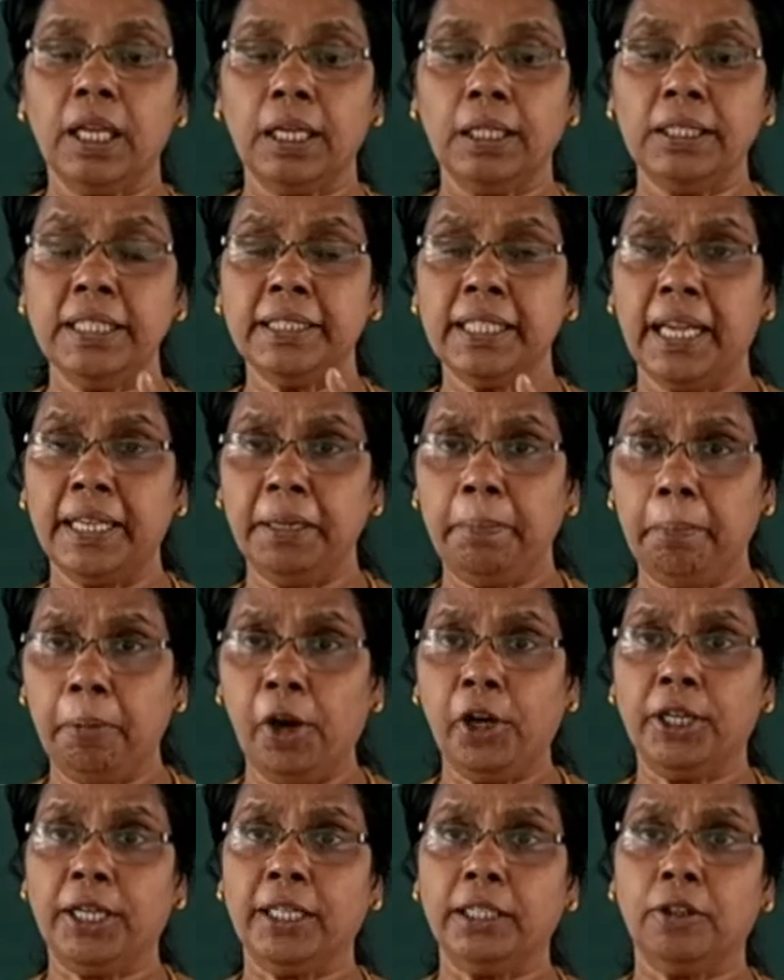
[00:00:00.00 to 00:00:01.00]
This is an
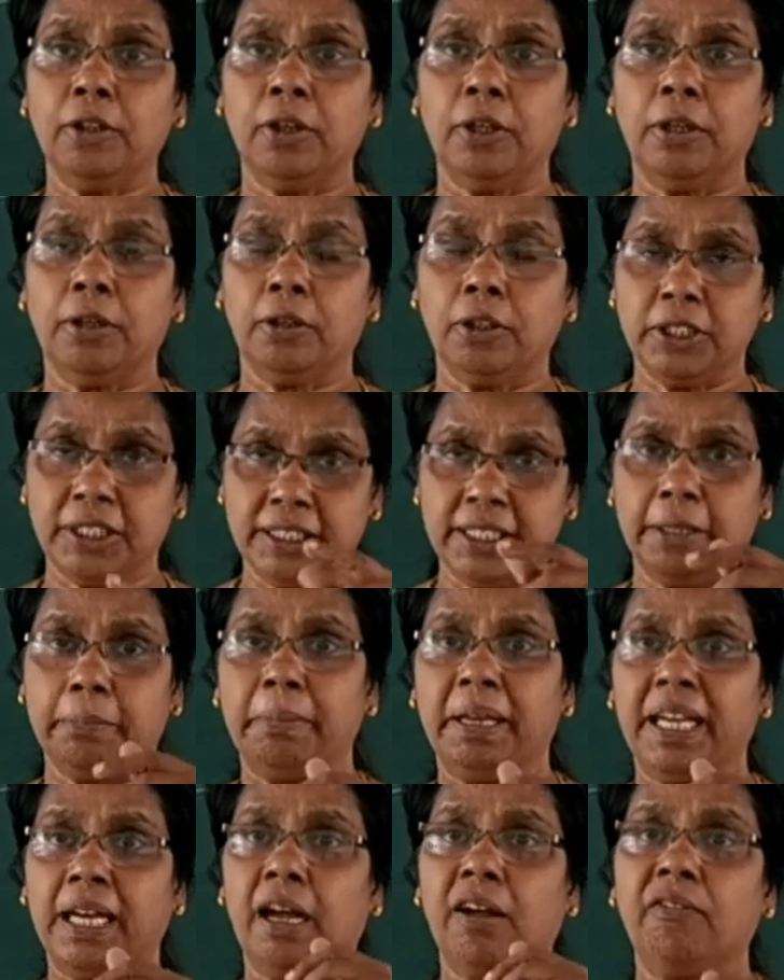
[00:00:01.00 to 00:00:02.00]
important question
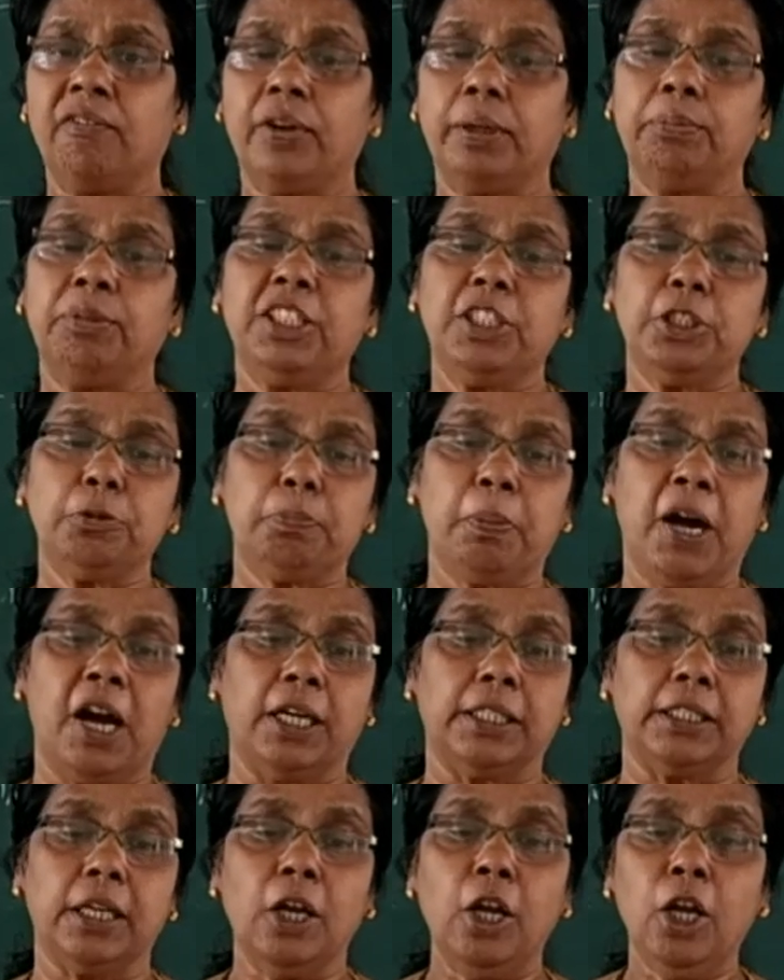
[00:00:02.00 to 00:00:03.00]
may come from this
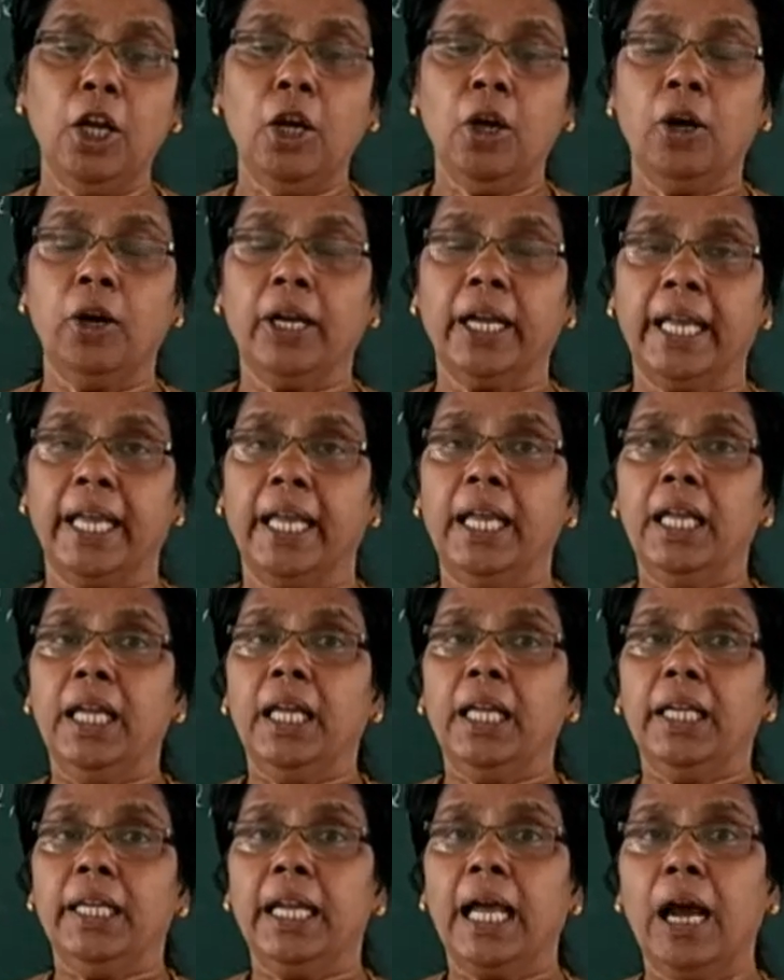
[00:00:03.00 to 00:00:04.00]
part. Okay.
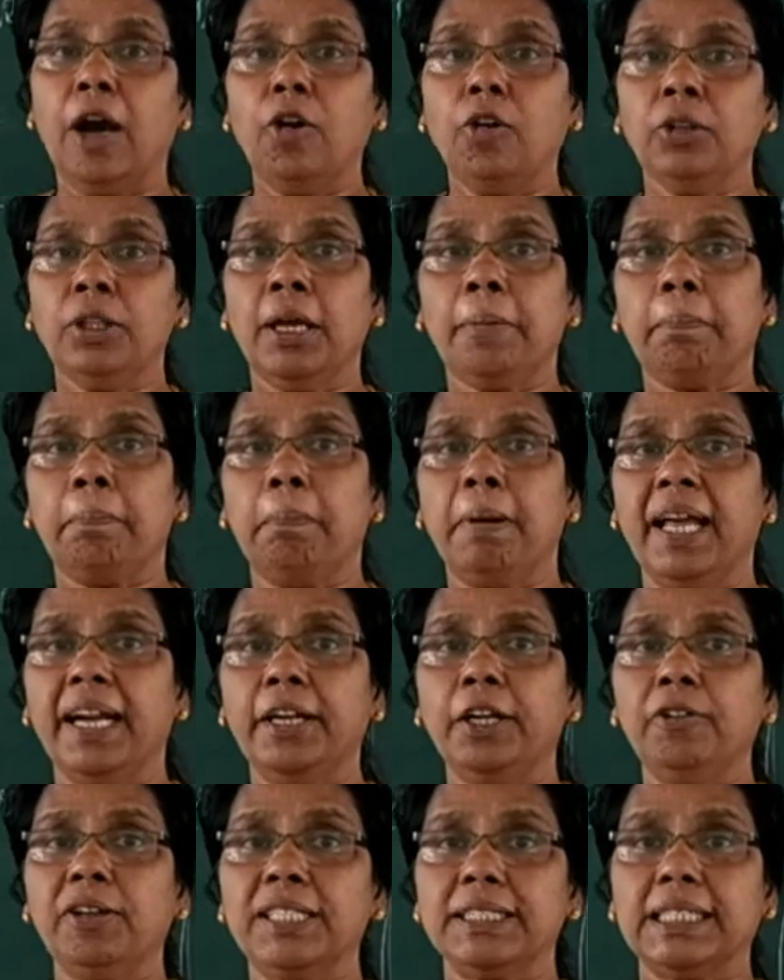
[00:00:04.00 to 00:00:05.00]
Now the
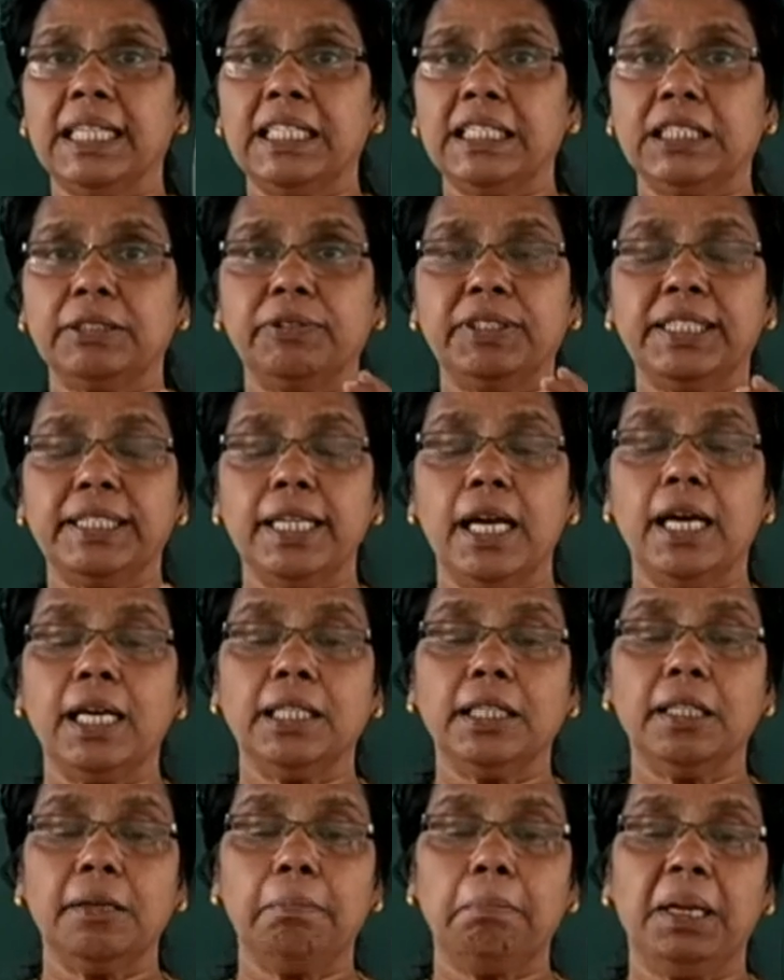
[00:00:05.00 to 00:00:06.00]
blood vessels. Which
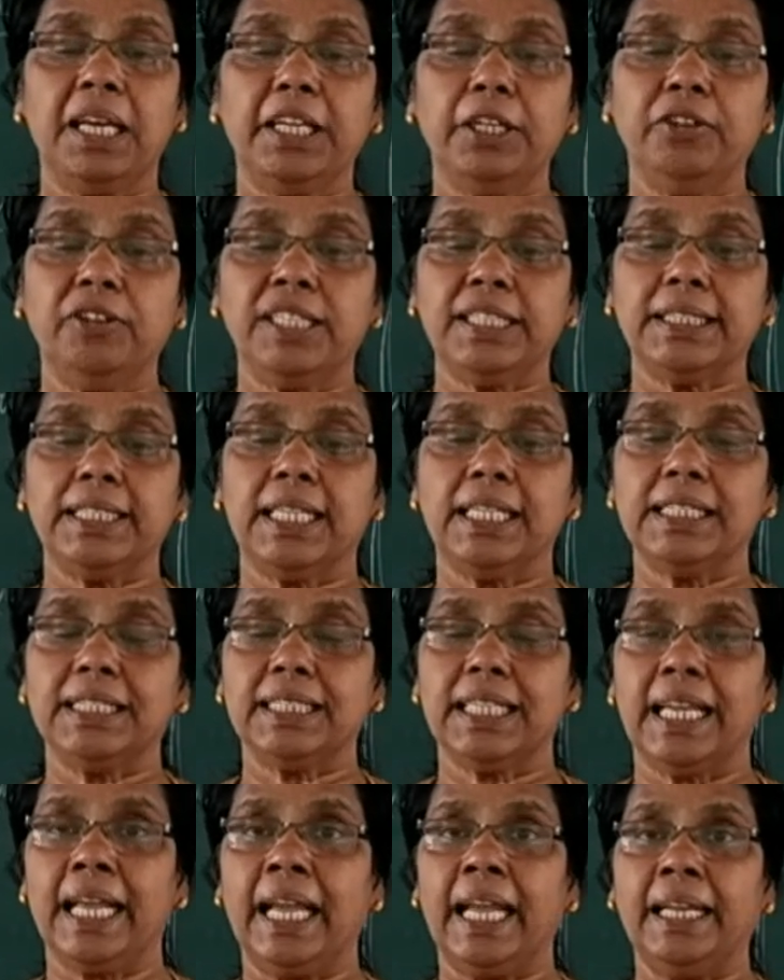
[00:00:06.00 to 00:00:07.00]
are the blood vessels
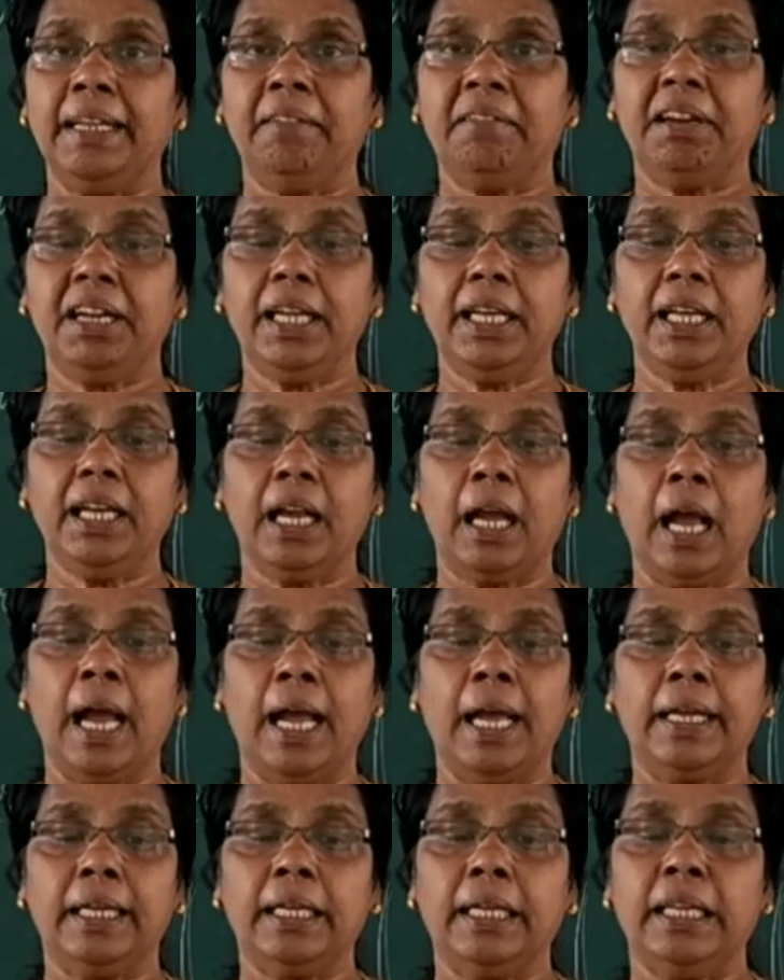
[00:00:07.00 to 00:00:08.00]
entering
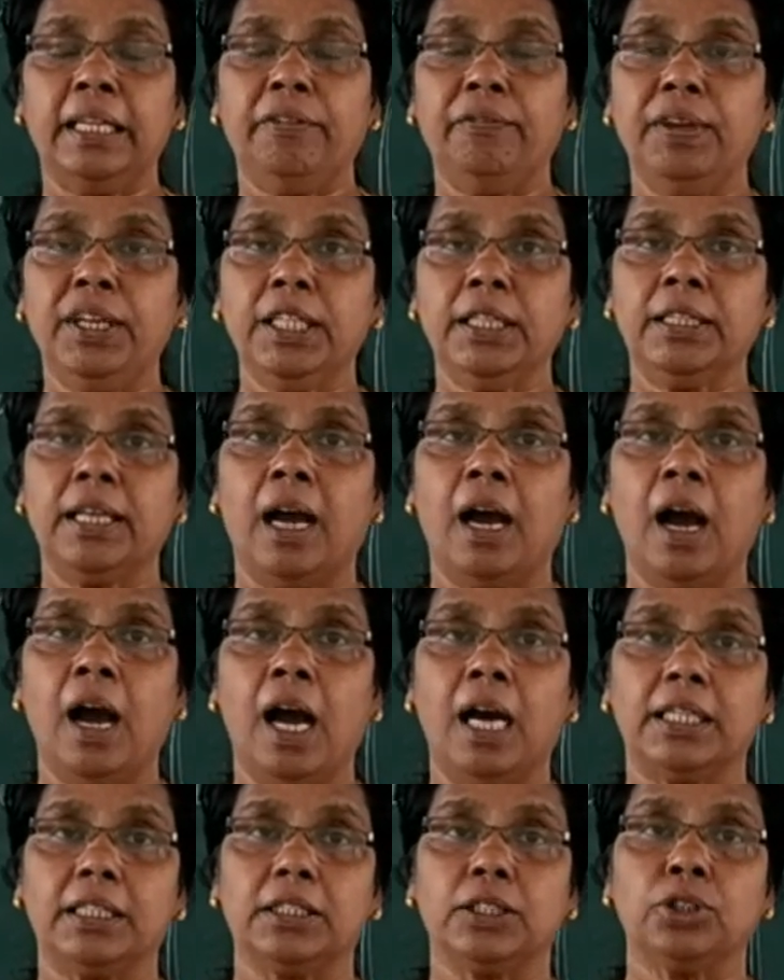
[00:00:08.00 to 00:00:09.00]
and leaving the
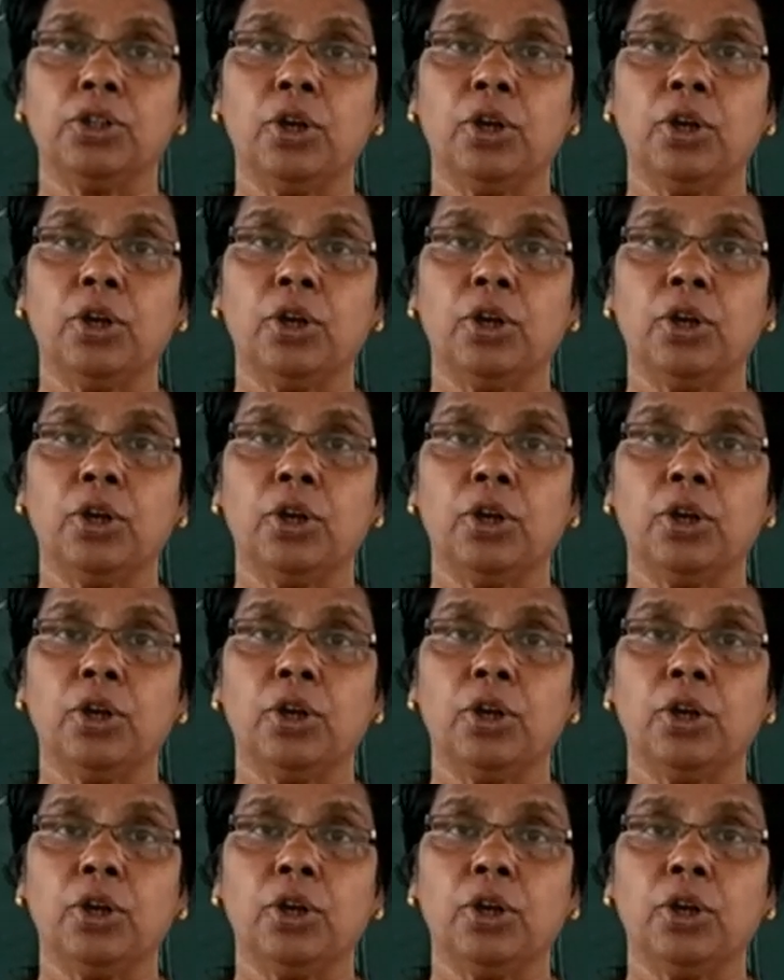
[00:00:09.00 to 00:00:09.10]
heart?